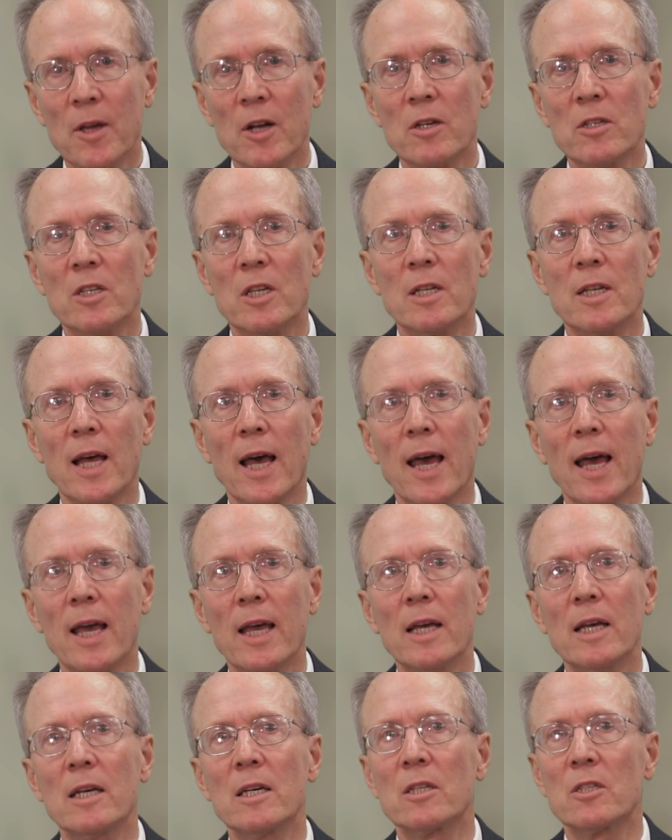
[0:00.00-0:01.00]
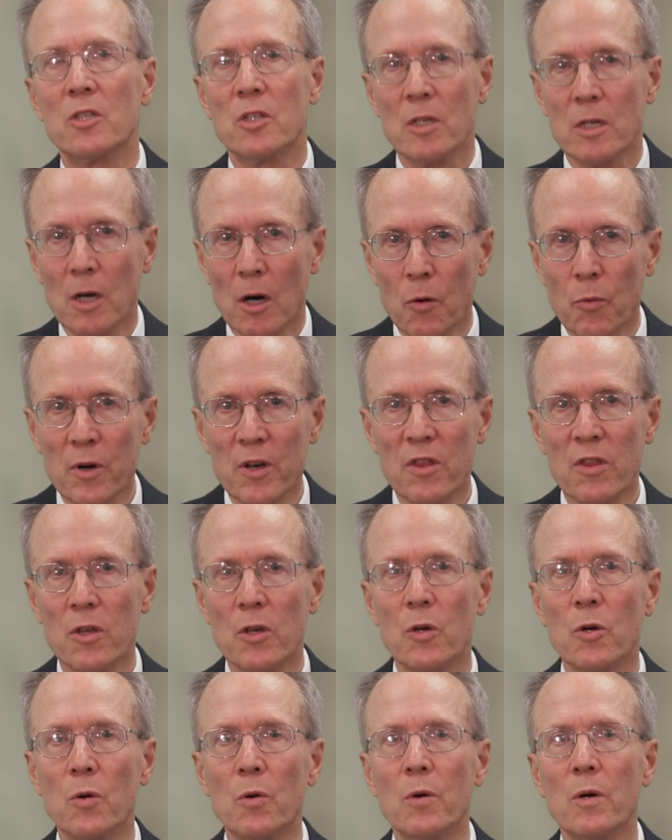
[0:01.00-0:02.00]
here today to go with
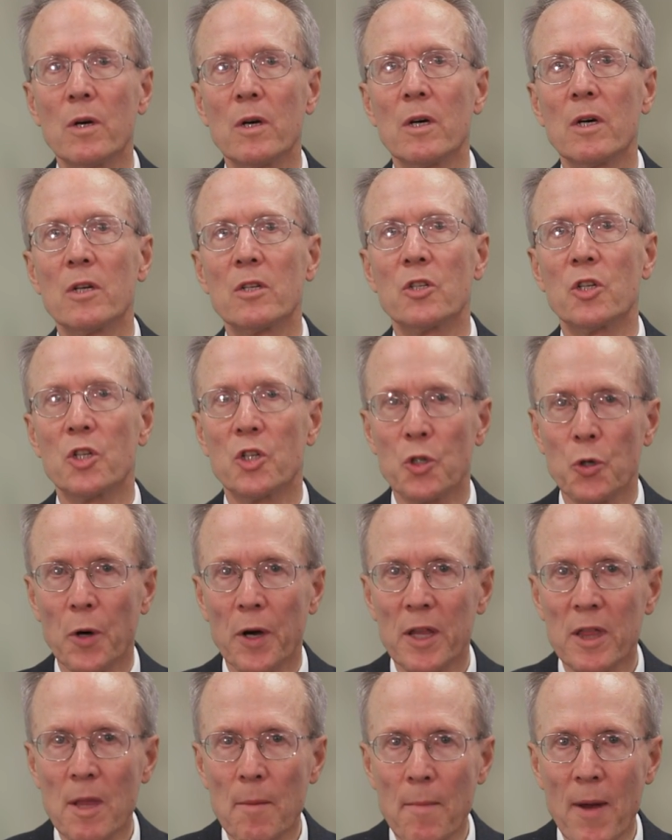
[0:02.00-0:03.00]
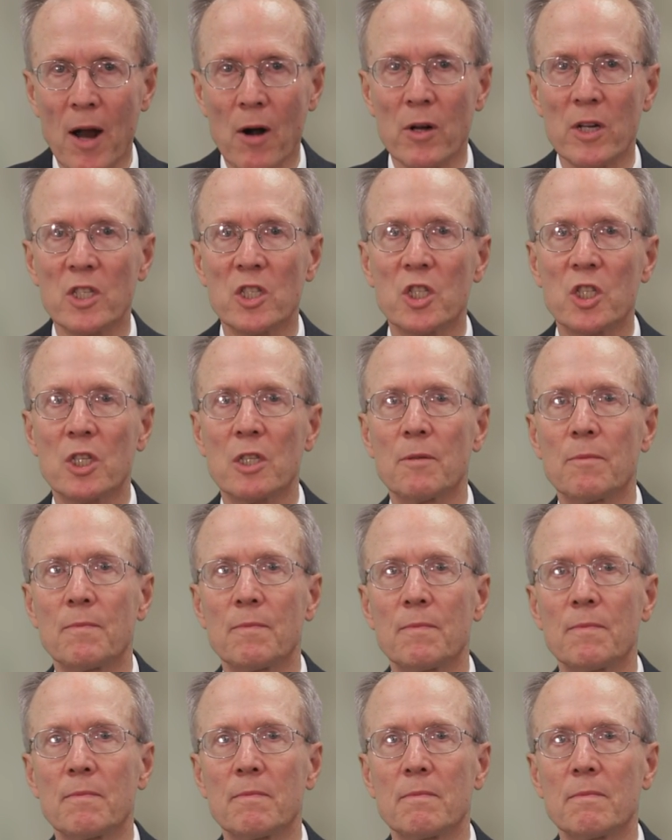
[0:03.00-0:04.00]
you to join the marriage.
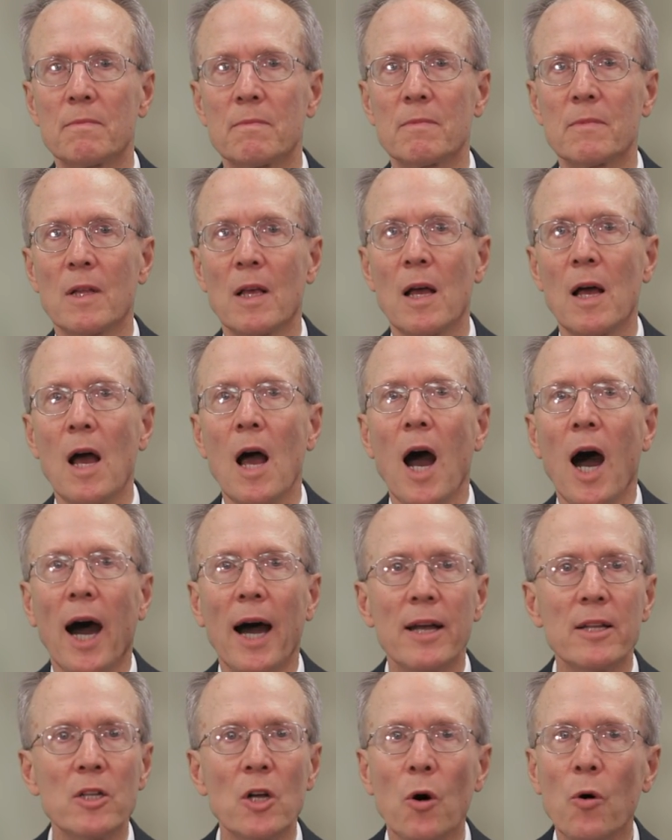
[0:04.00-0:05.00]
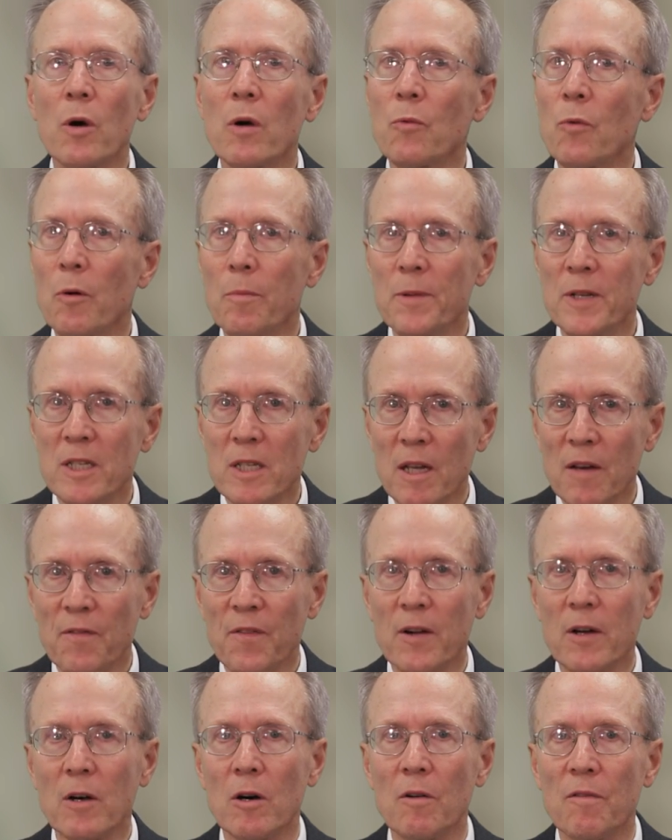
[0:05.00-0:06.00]
I know it will be
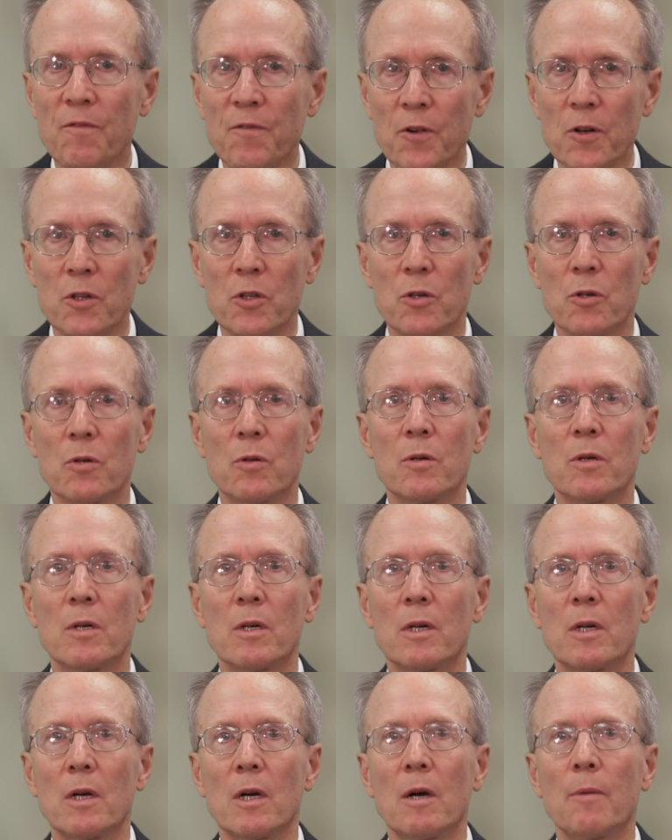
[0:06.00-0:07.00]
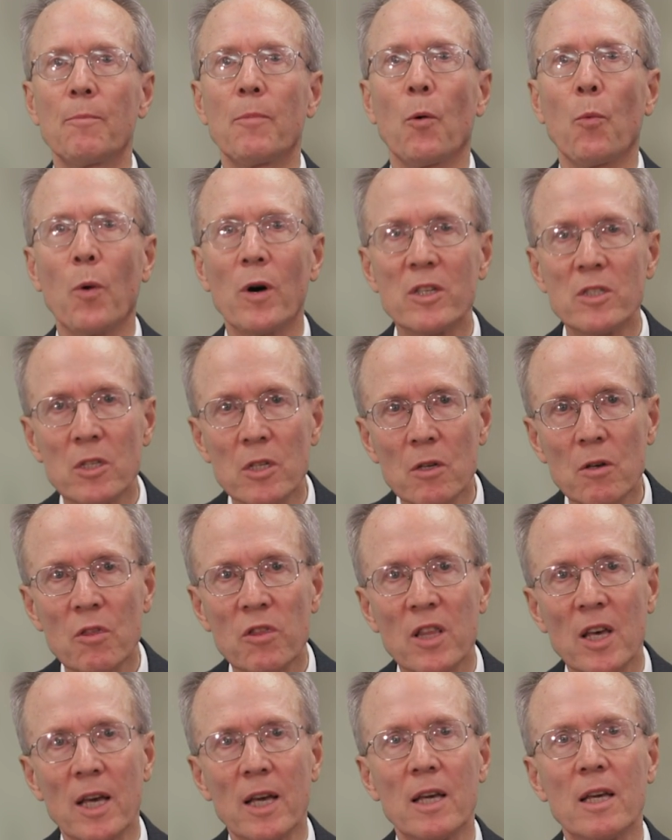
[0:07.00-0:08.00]
difficult for you, but what do you
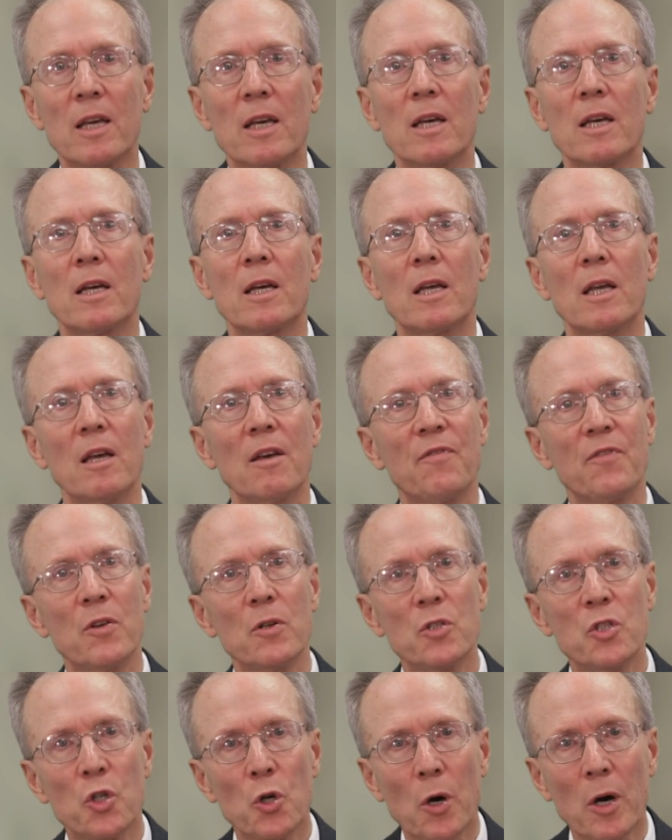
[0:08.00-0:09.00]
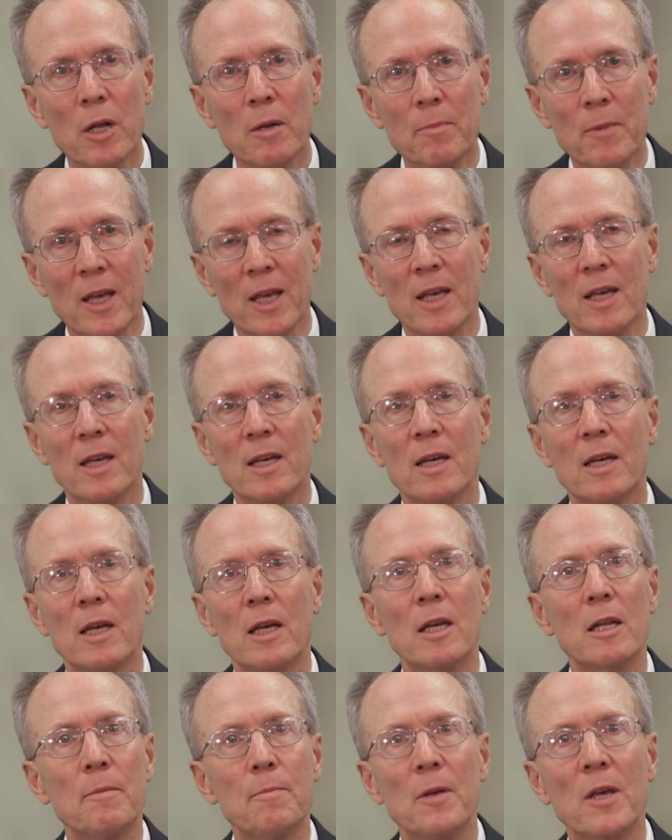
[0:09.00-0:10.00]
think if you join me
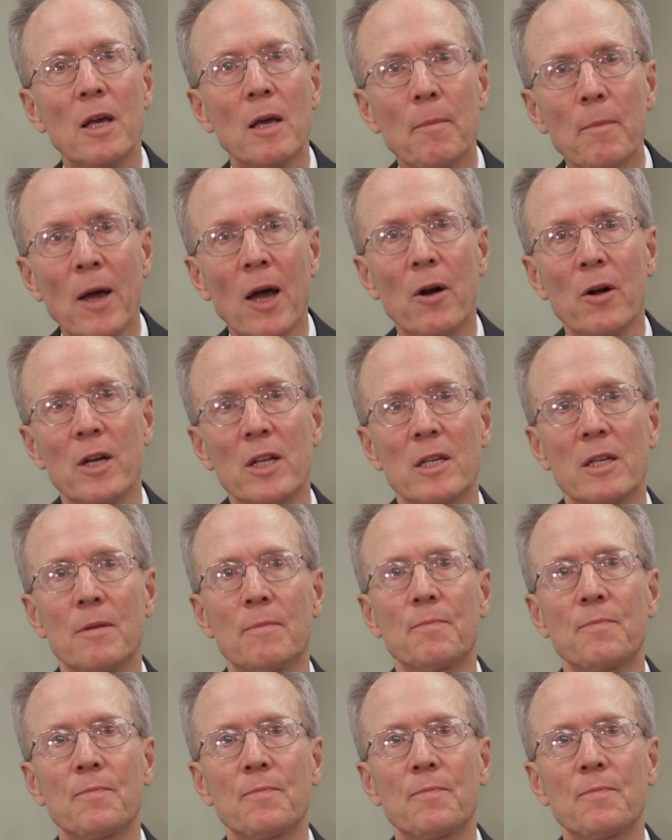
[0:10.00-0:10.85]
in being married?"